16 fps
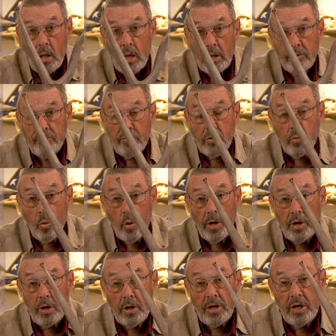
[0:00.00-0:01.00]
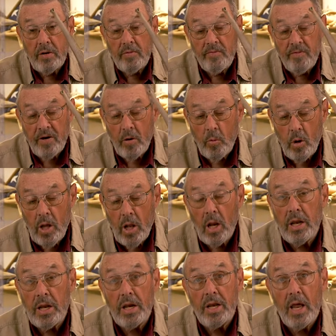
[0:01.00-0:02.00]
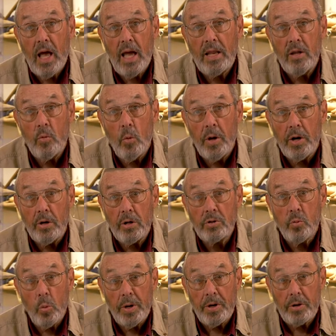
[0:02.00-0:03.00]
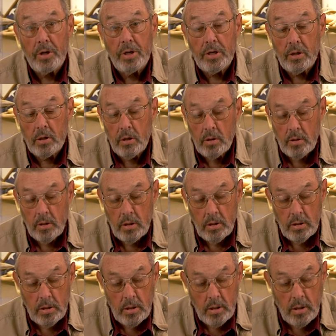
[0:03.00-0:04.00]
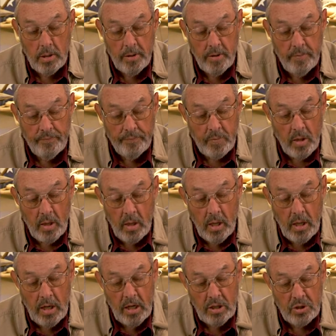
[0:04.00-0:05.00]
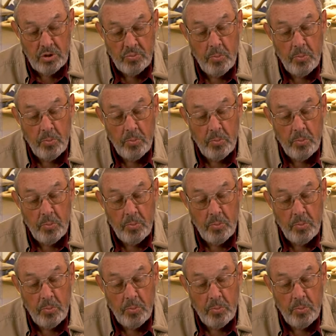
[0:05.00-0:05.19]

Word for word: and through the winter, it didn't fare well and it died in the winter. It's winter kill. And in the